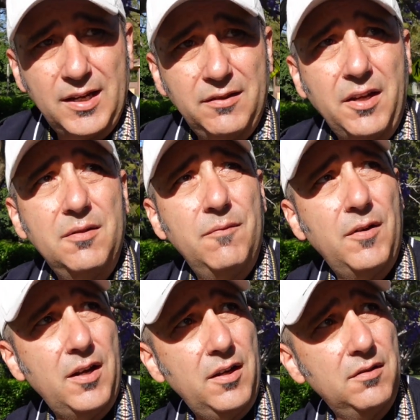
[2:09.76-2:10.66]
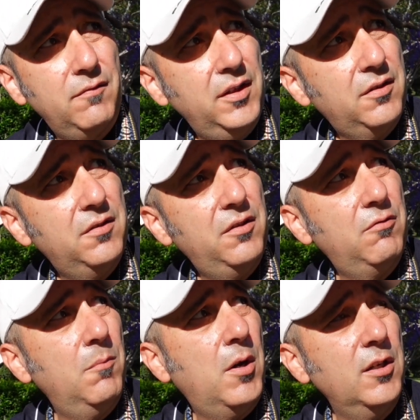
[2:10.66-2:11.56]
Take some photos of this, because this
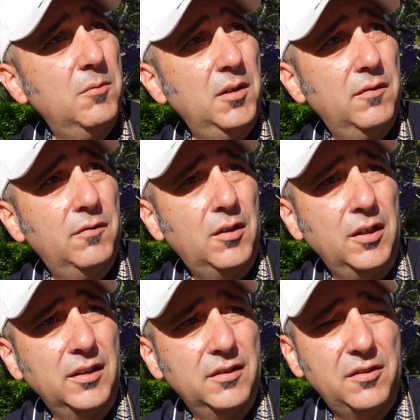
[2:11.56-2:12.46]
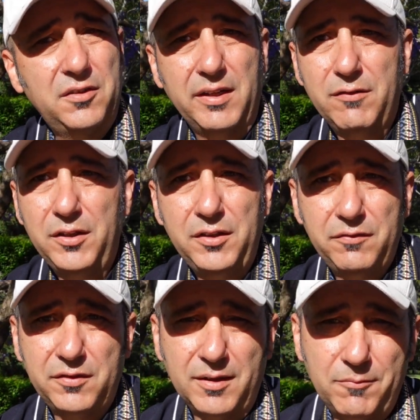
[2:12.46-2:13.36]
reminds me of like the 70s
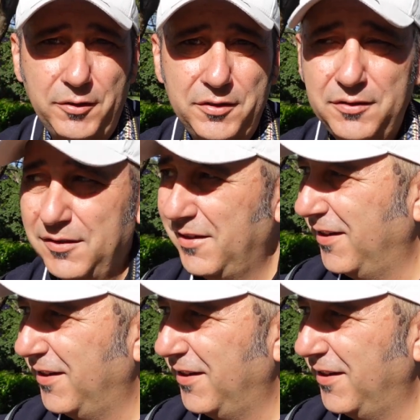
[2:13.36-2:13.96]
for some reason.